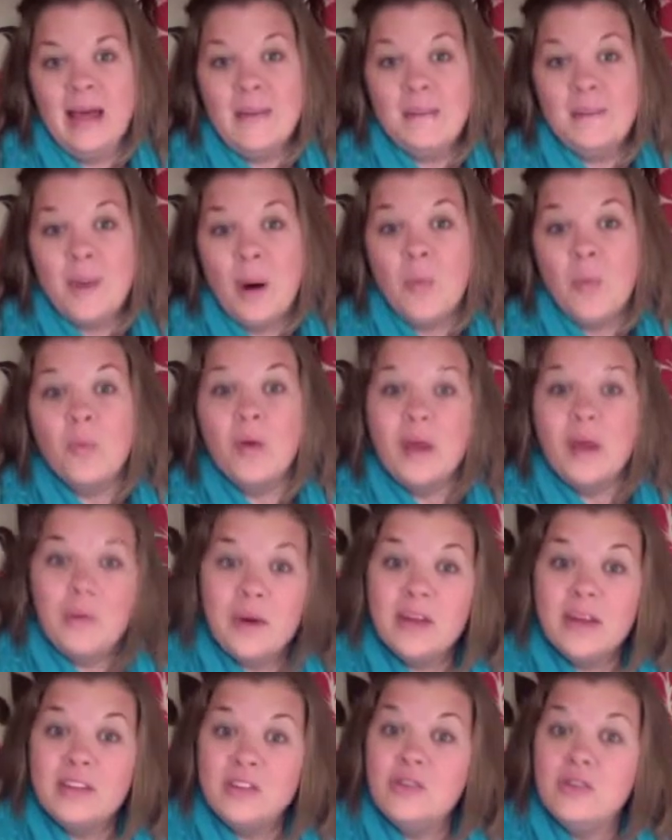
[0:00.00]
But we
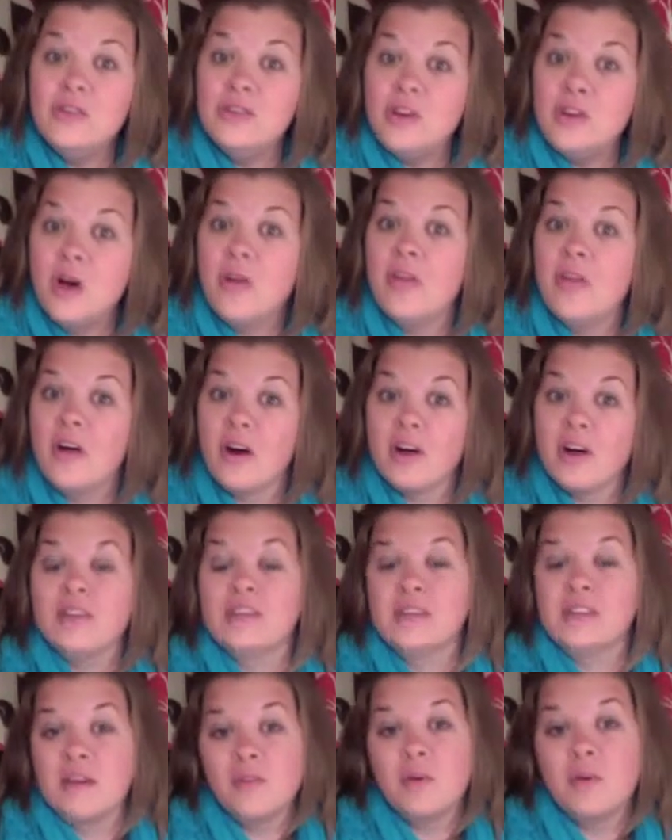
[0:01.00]
want you to know there are
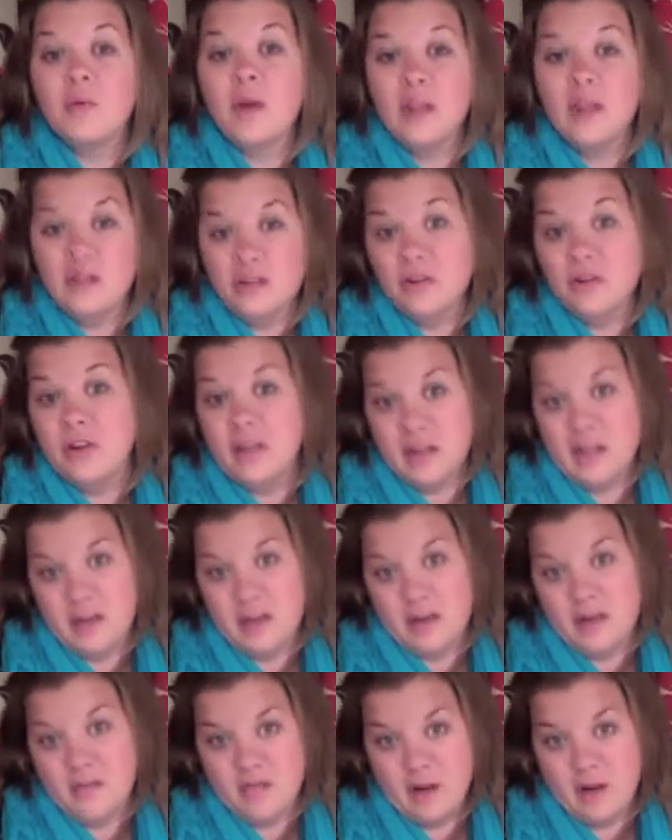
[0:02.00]
several ways you can get
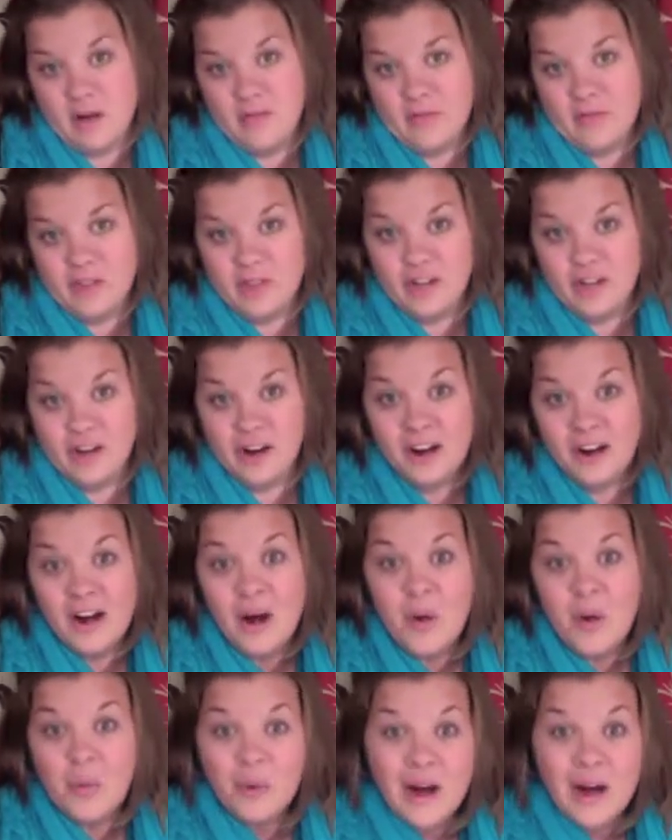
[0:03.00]
involved this year.
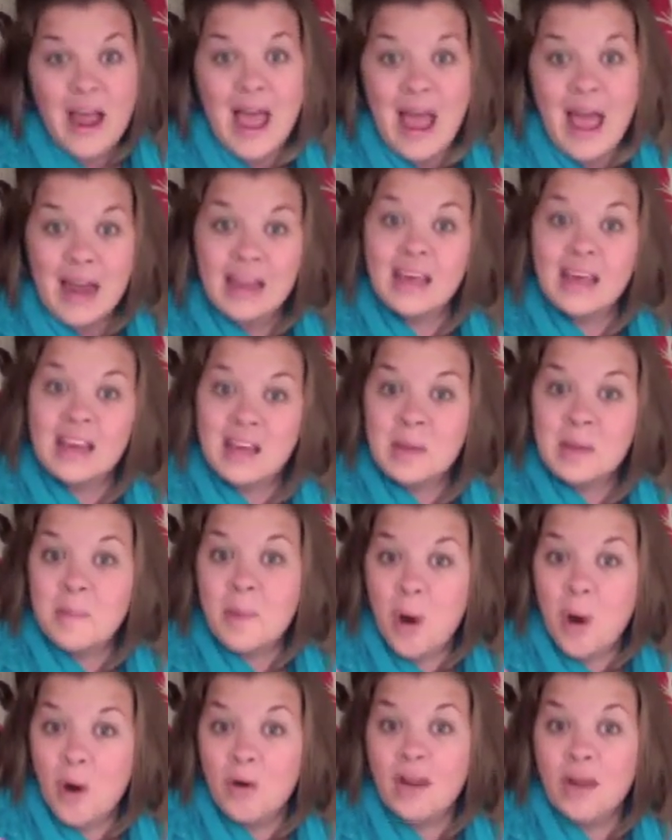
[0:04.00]
We're adding a
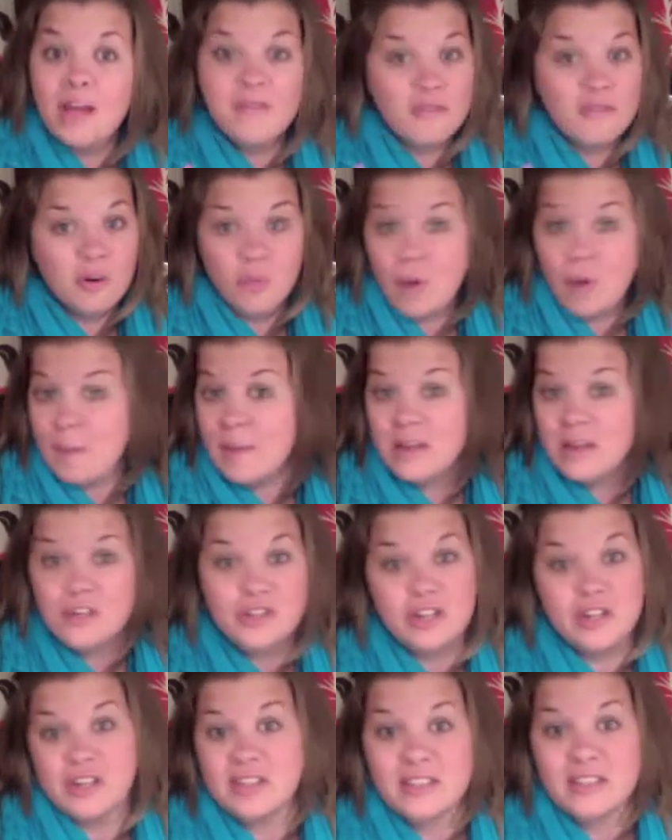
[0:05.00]
component for women
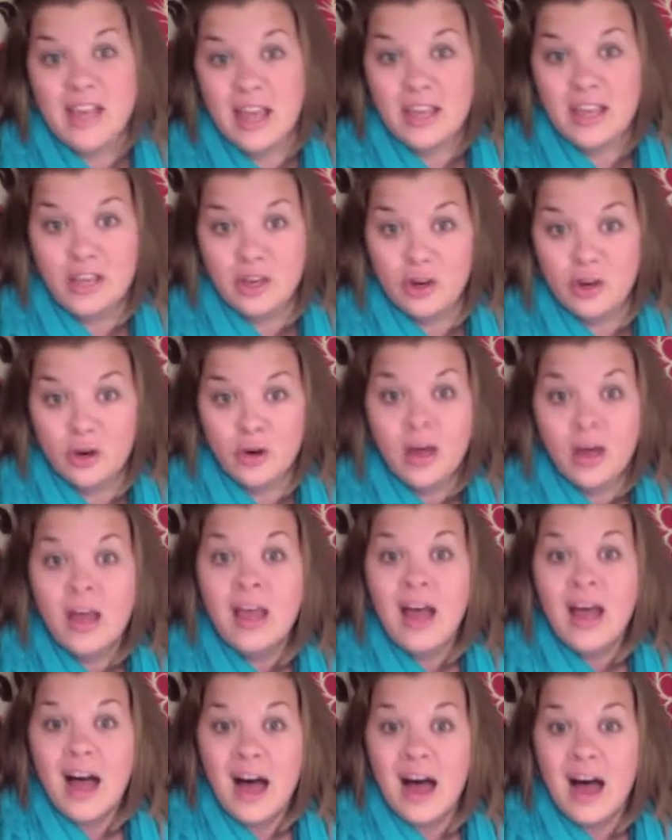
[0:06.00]
just like you.
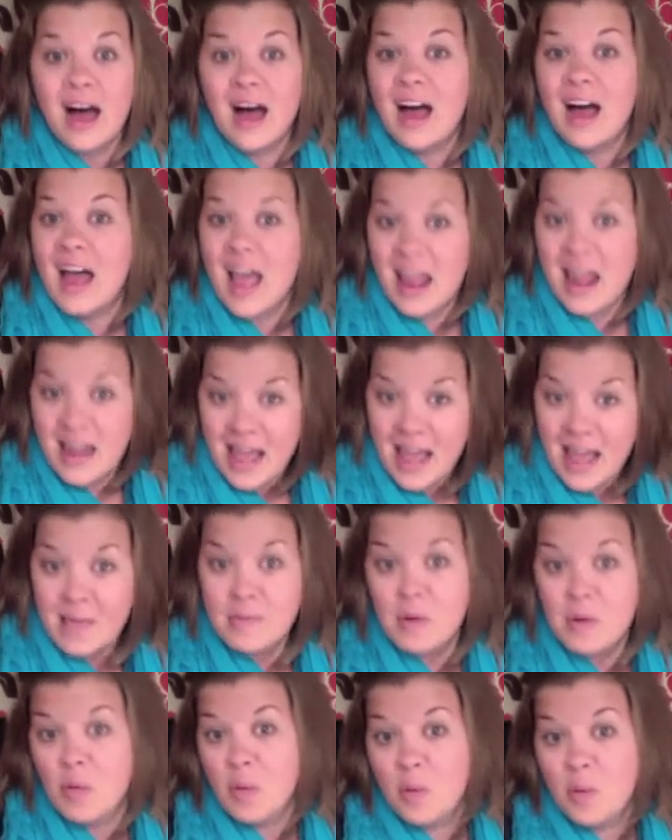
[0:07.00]
Uh, and
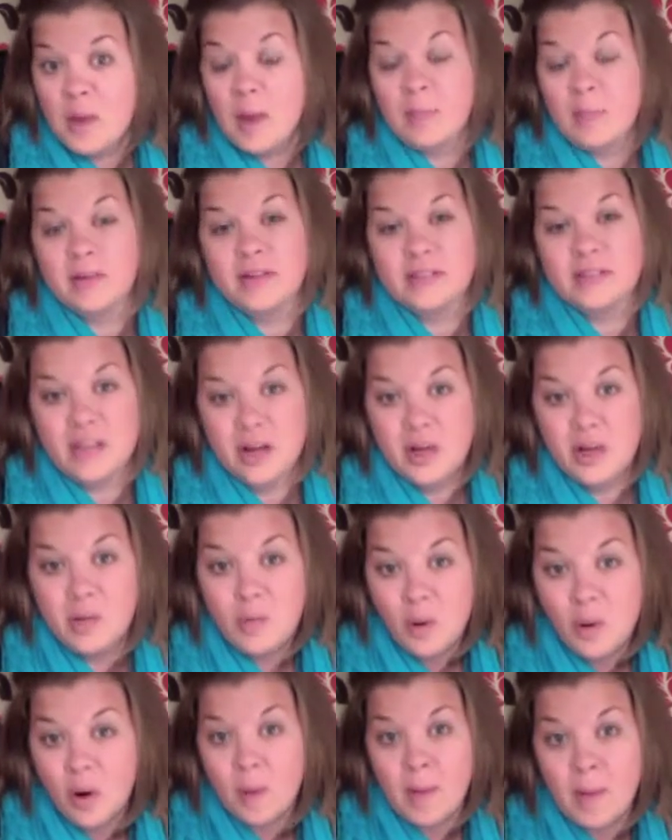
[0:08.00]
Amy will be able to tell you
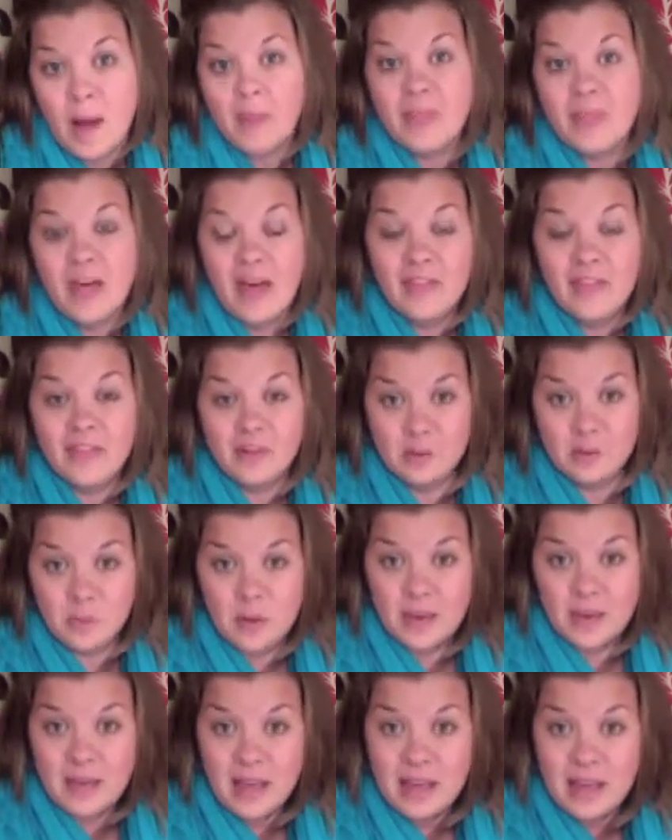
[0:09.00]
more about that this
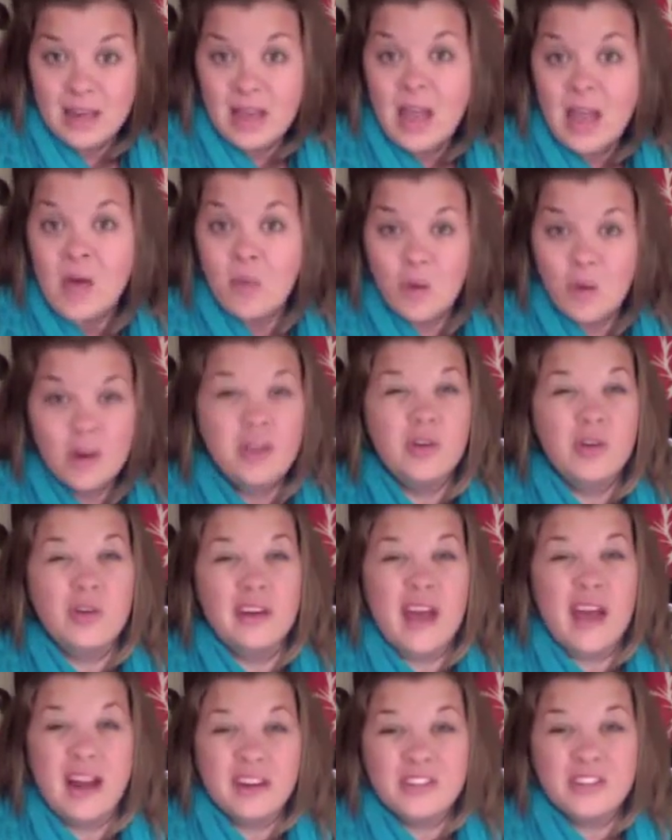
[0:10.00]
weekend, where you
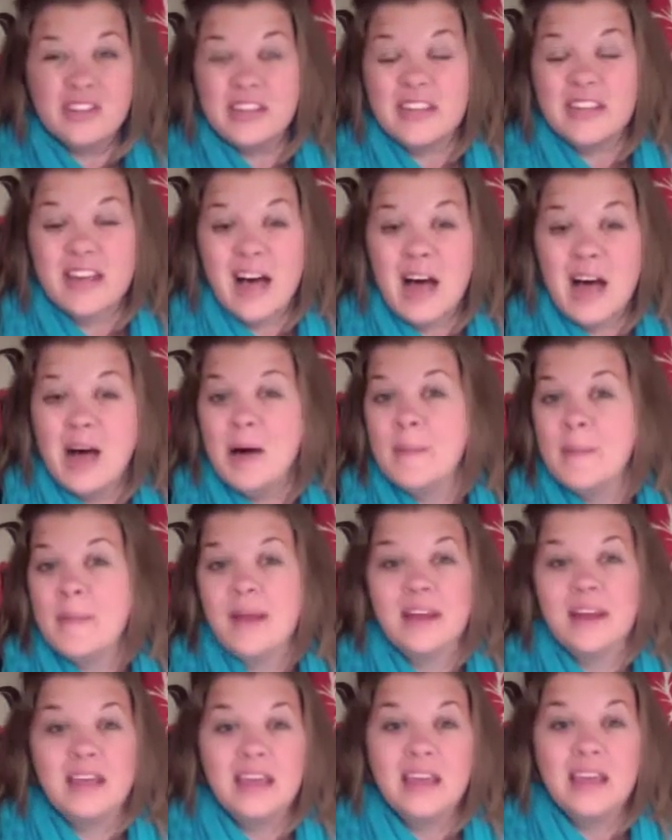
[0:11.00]
can actually come
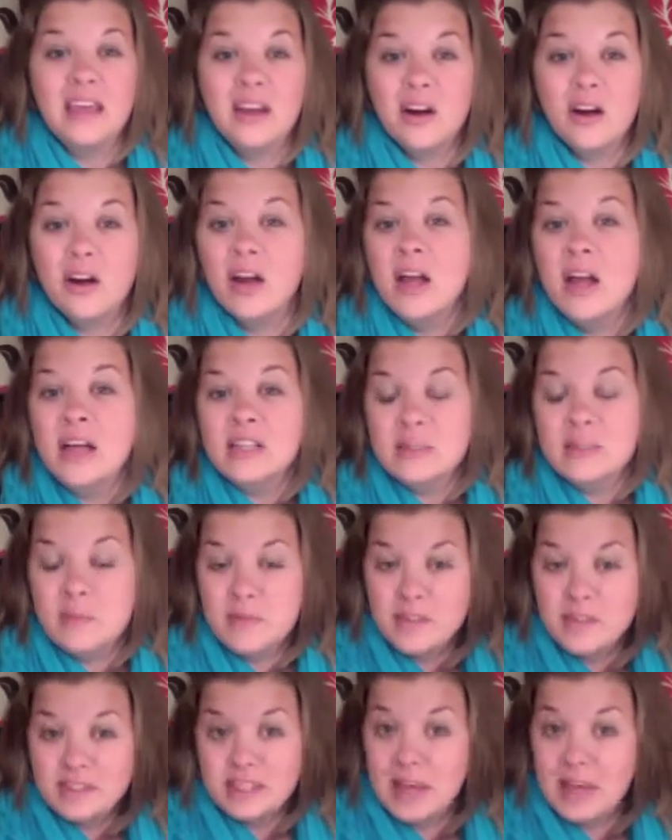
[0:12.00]
and hear some of
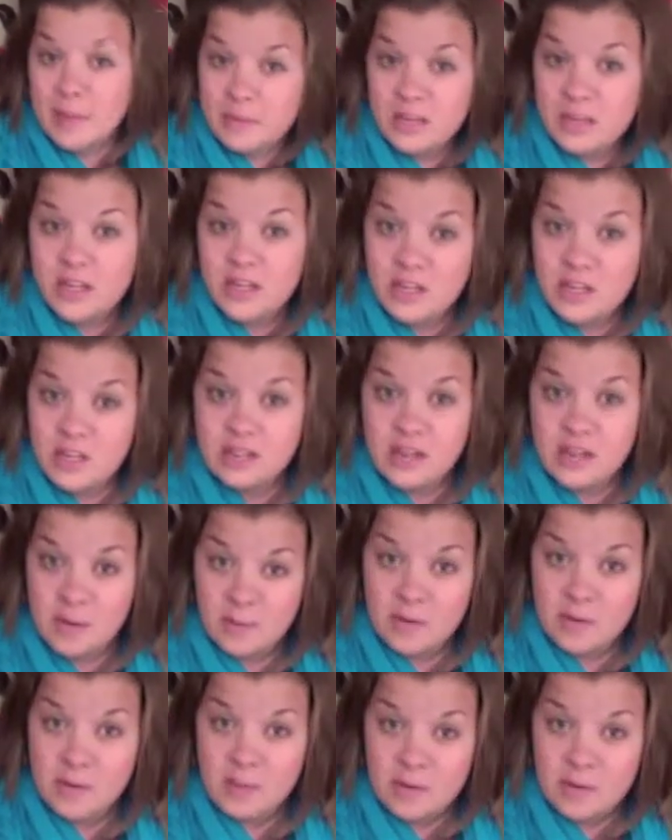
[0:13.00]
the same teachings I'm
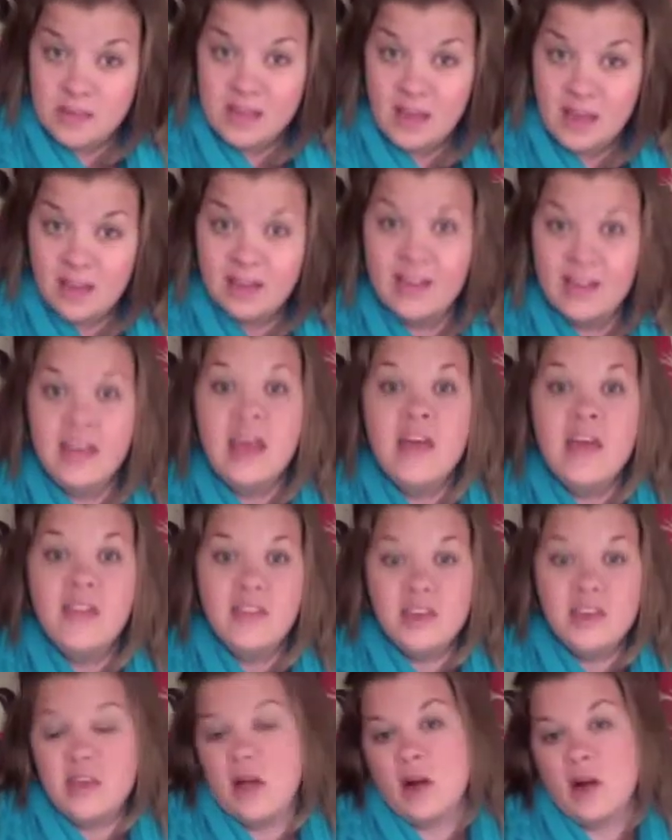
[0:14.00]
going to be telling
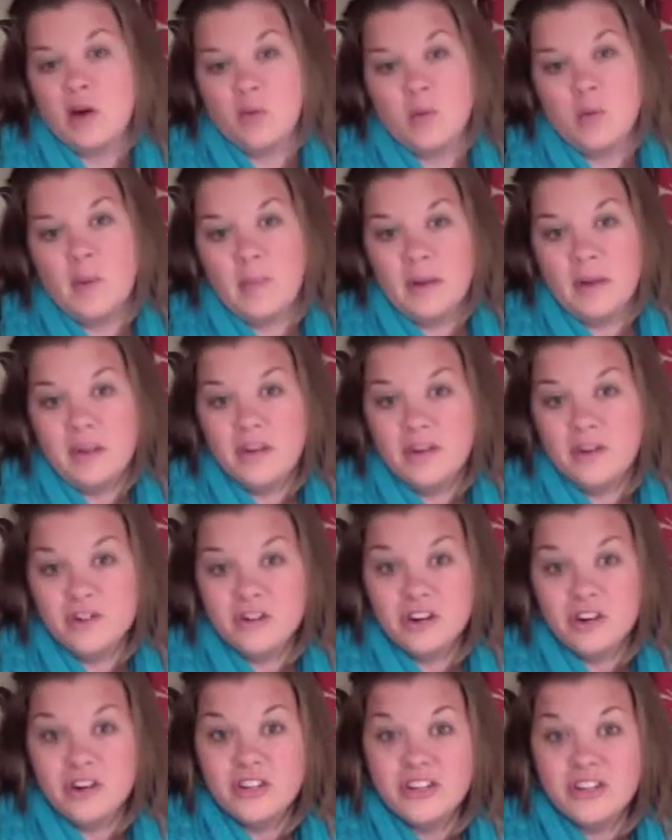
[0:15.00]
the younger women in your
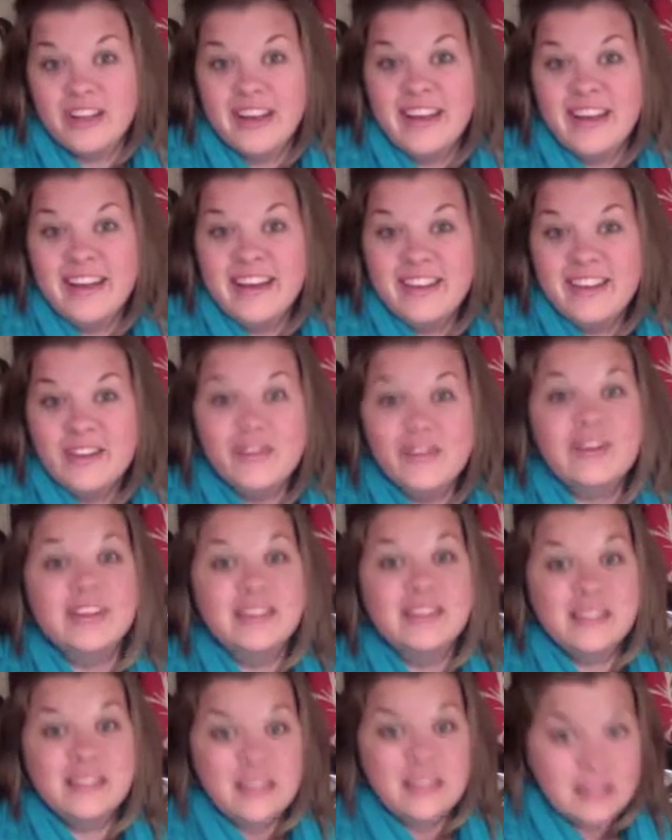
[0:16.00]
church you
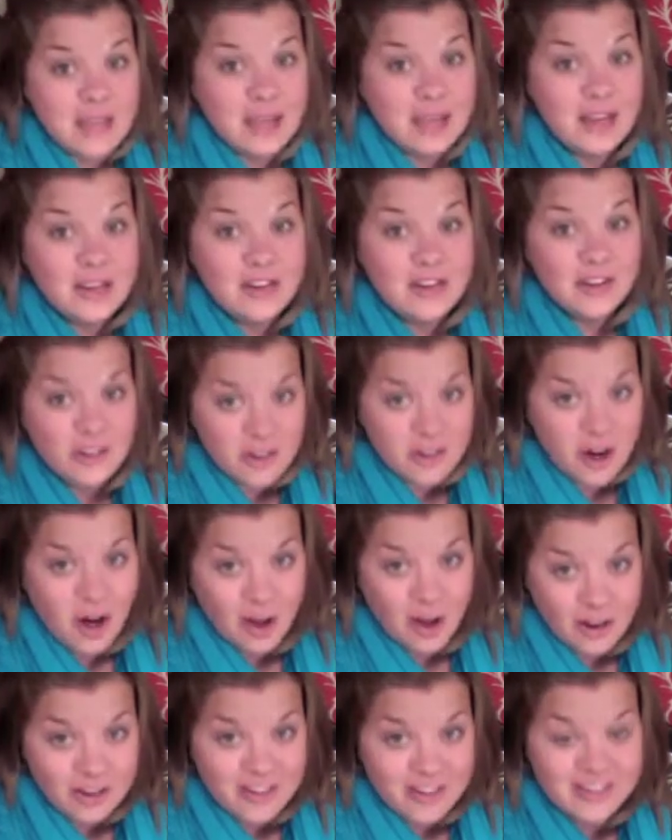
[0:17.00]
can send your
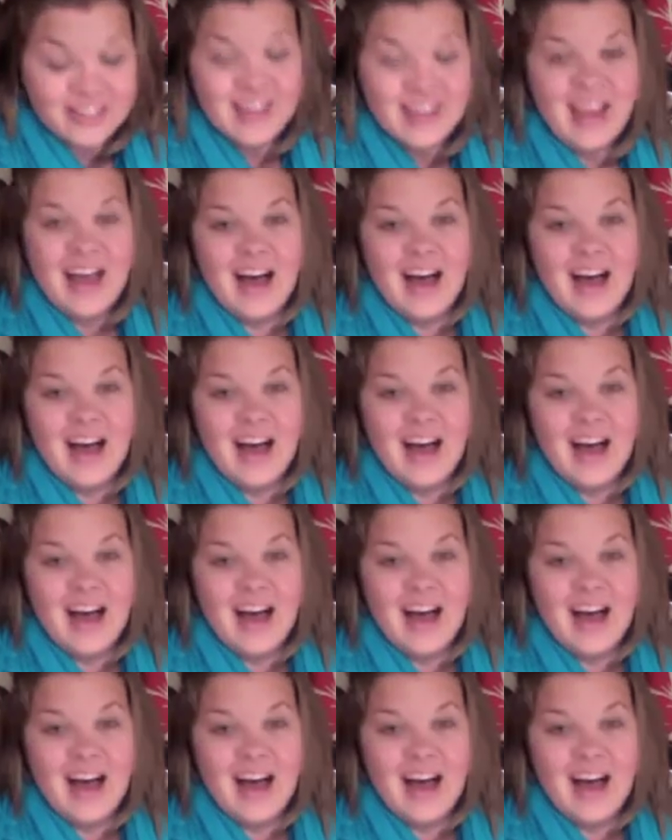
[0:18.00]
daughters.